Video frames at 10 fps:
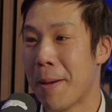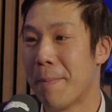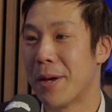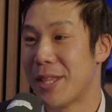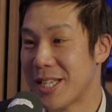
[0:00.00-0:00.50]

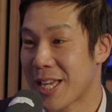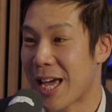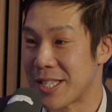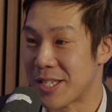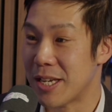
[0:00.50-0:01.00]
but this
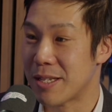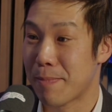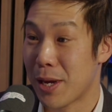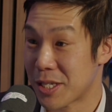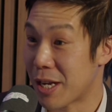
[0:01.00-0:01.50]
cancer is
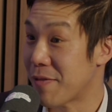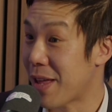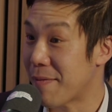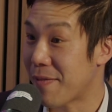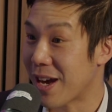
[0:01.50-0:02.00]
personalised for
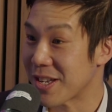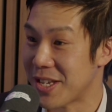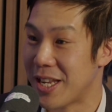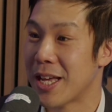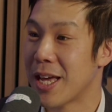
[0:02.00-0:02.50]
that
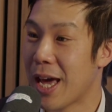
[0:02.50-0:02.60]
vaccine.